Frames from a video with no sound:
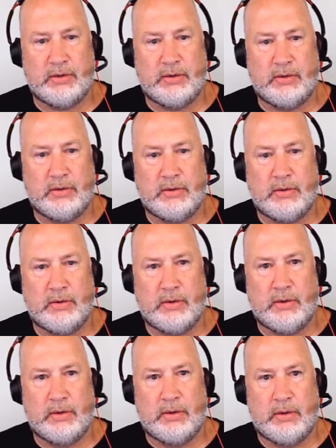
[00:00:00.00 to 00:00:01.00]

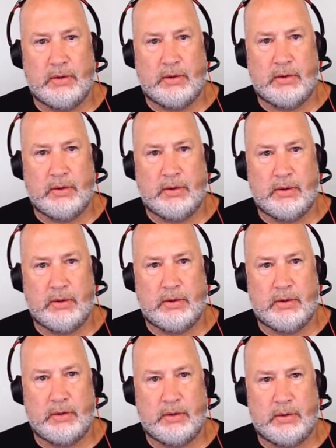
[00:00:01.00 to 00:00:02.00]

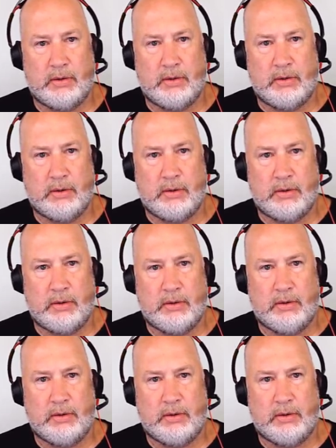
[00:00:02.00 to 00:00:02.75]
Nobody speaks.